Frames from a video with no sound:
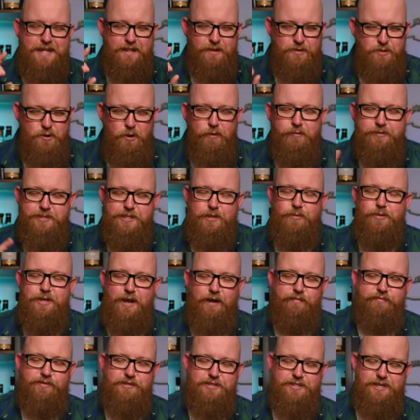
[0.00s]
Not until the
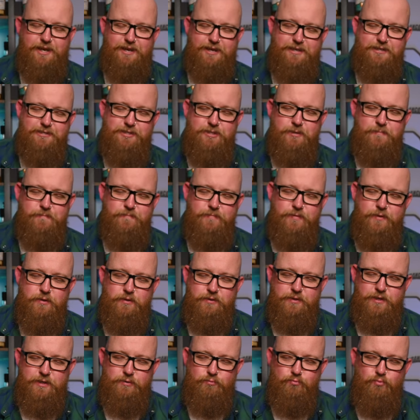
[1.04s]
aftertaste
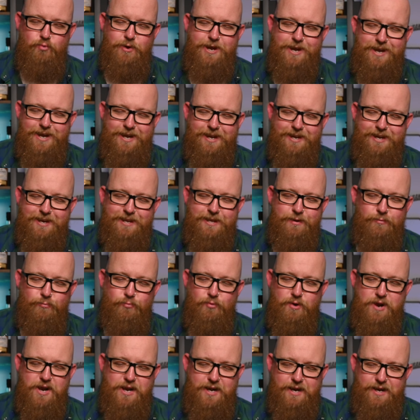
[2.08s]
does this really,
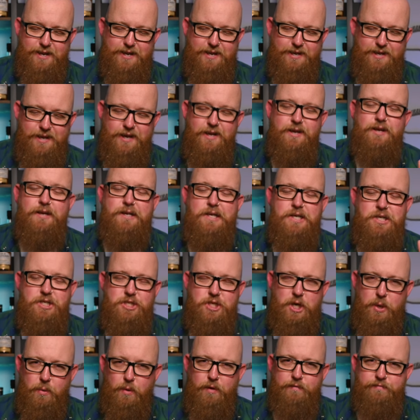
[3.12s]
really
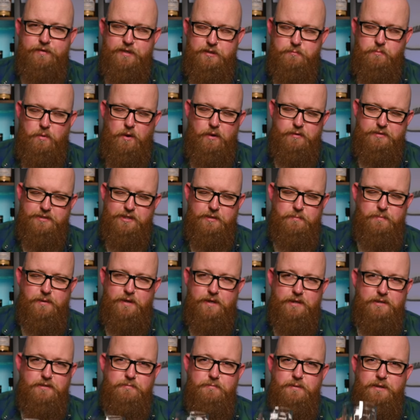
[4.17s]
show off its party
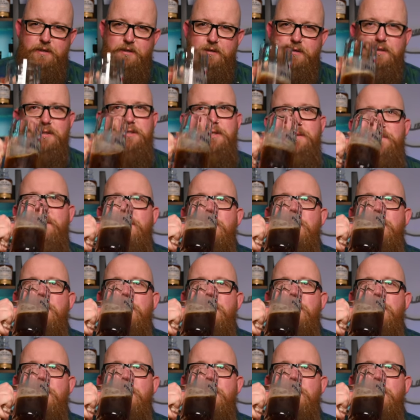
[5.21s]
piece, because